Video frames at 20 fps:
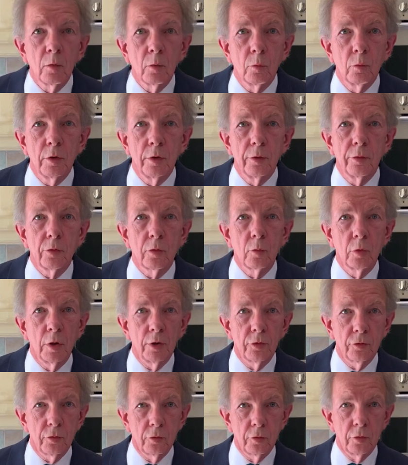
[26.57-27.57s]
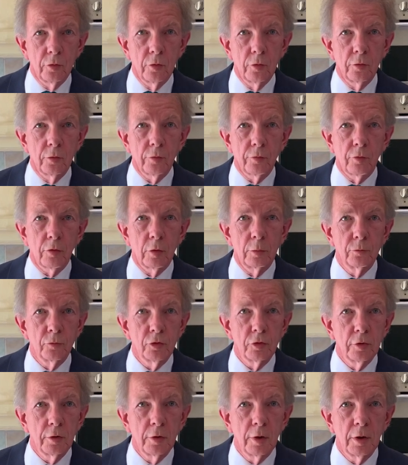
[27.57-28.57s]
with questions from
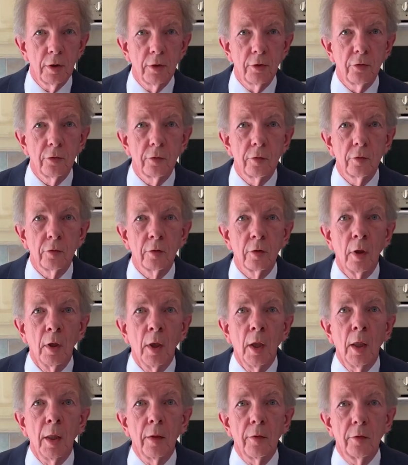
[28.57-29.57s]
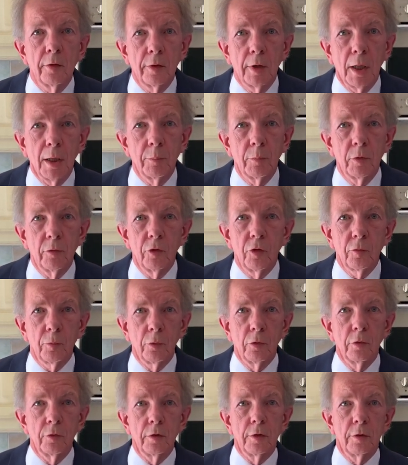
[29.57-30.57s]
journalists that I'll be
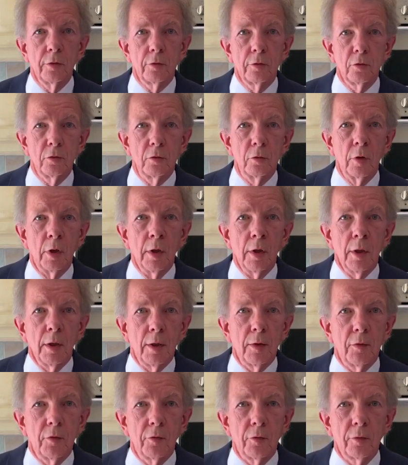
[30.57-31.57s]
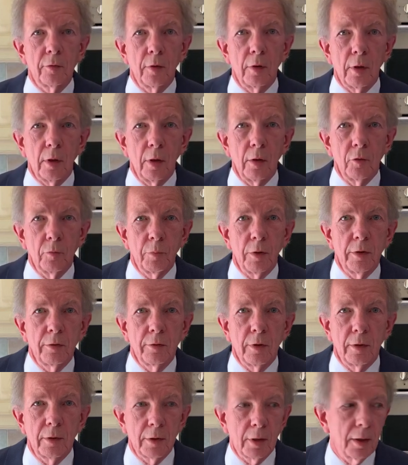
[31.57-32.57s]
responding to as best
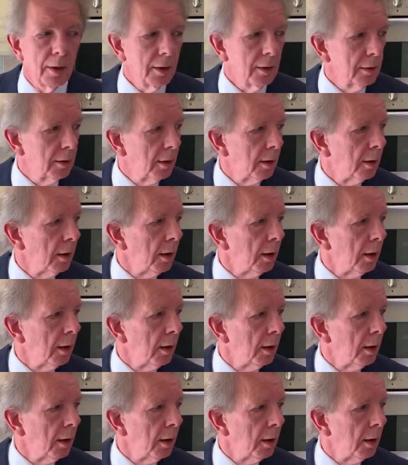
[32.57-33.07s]
I can.